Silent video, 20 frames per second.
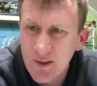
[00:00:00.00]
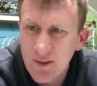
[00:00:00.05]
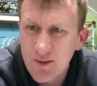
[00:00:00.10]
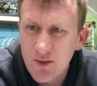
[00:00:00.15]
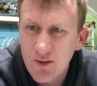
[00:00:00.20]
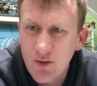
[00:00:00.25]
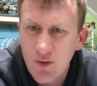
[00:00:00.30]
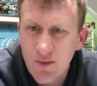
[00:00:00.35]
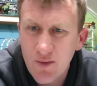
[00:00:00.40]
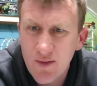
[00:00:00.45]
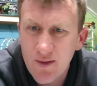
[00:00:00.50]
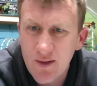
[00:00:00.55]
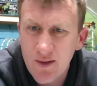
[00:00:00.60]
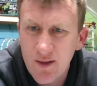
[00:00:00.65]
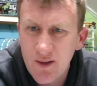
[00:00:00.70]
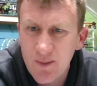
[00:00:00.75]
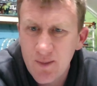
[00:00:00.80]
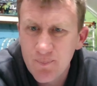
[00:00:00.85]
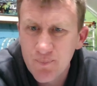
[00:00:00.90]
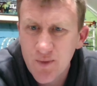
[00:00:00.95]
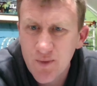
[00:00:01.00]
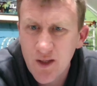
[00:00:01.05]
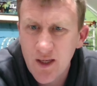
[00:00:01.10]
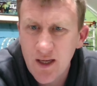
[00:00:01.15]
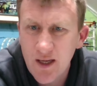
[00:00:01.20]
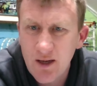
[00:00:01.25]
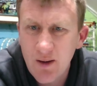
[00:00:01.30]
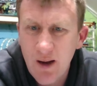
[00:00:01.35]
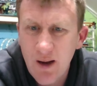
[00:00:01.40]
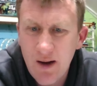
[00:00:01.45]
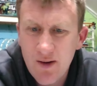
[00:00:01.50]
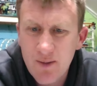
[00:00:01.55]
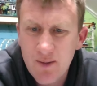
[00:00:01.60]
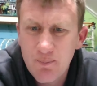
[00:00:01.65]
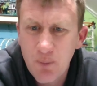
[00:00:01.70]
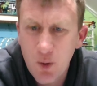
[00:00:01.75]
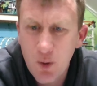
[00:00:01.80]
You've got the Lego Harry